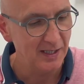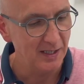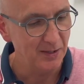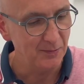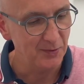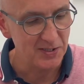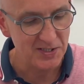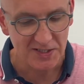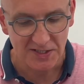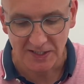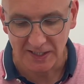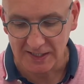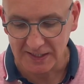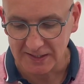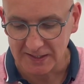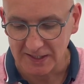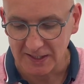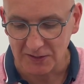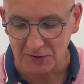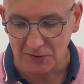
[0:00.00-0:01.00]
We'll slide
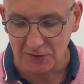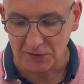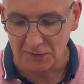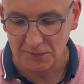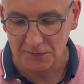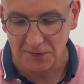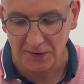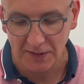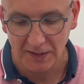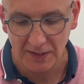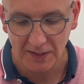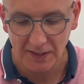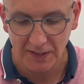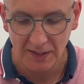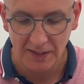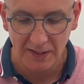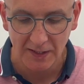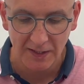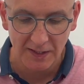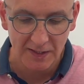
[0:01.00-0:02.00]
that off
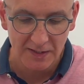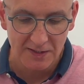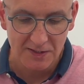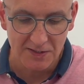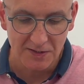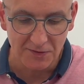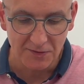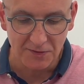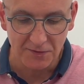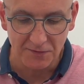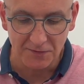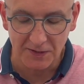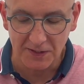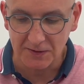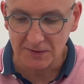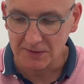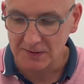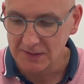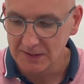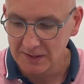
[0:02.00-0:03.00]
to
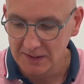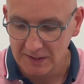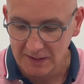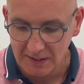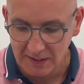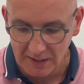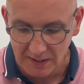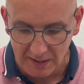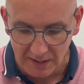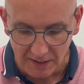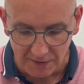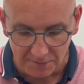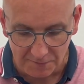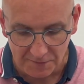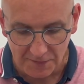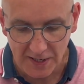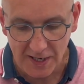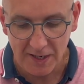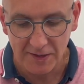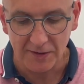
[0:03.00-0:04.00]
reveal a
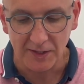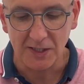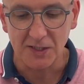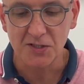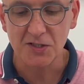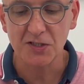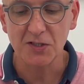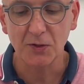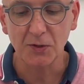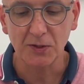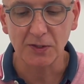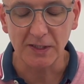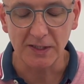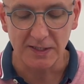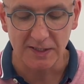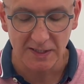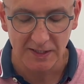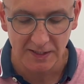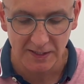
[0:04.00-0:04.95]
very solid